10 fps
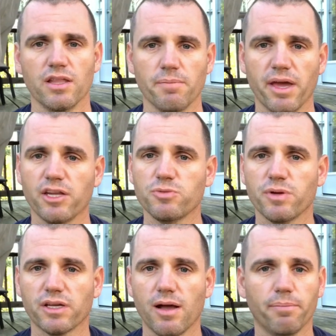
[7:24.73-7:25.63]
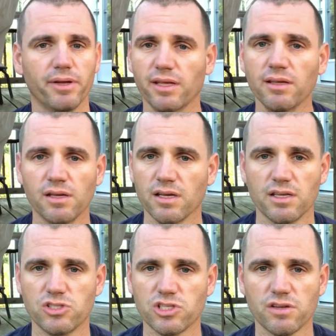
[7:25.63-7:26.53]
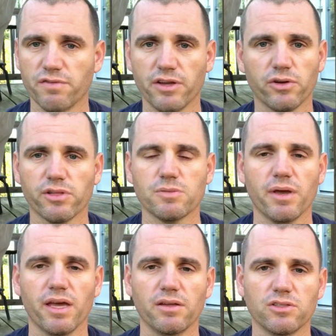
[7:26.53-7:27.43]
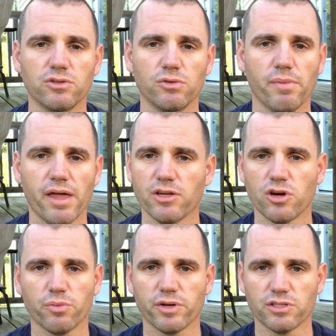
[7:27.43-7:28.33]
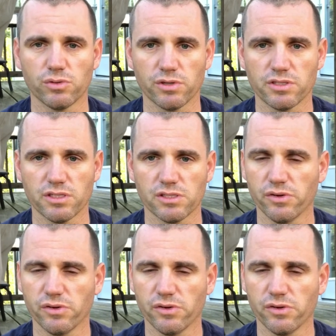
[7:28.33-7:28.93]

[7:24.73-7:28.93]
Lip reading: The management company is just a vendor that's paid to manage our resources.